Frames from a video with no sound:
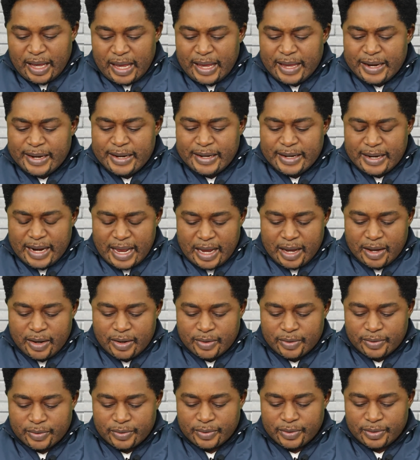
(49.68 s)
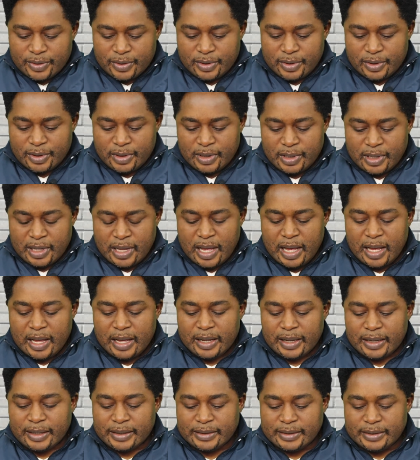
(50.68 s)
And now,
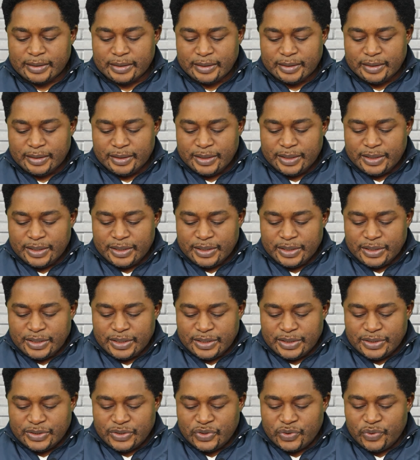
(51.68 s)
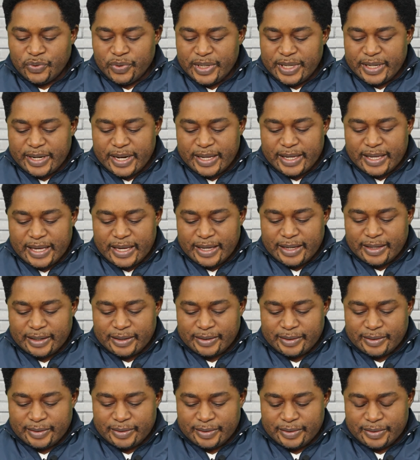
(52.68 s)
God, do it
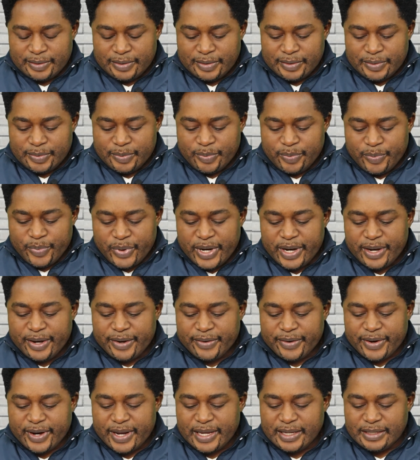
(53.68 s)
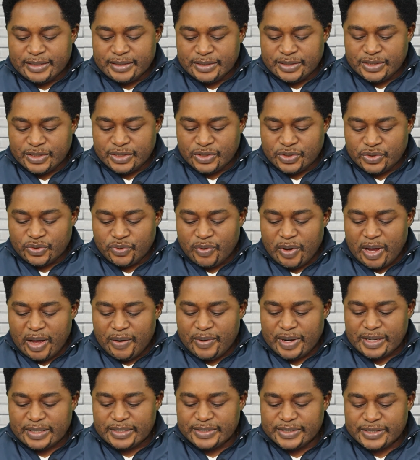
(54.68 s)
again. Bring rains to
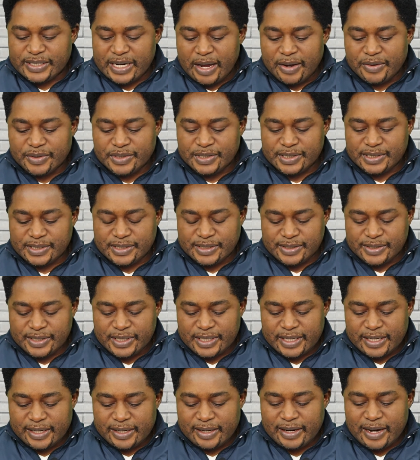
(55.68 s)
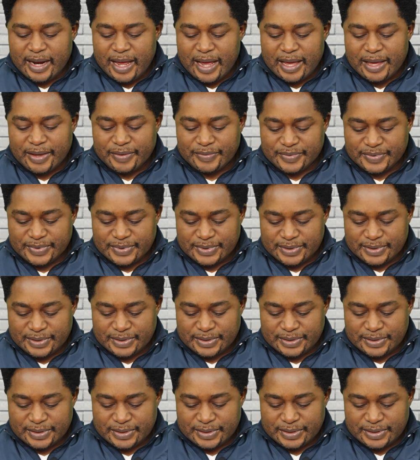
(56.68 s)
our drought-stricken
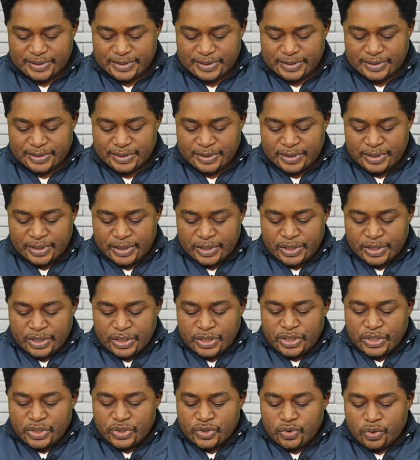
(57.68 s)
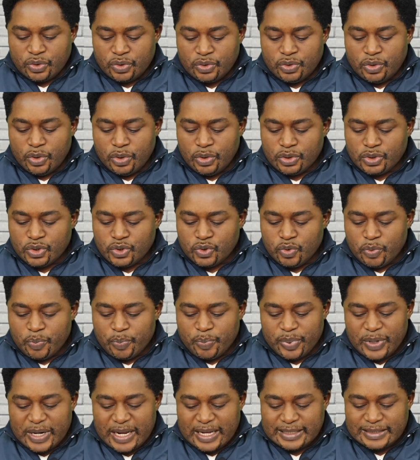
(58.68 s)
lives. So those who
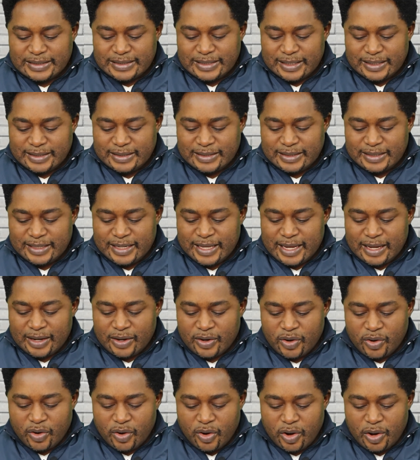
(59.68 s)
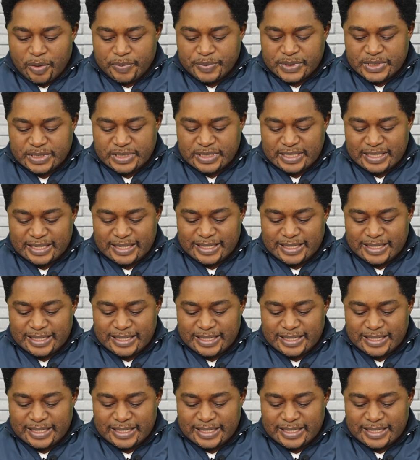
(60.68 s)
planted their crops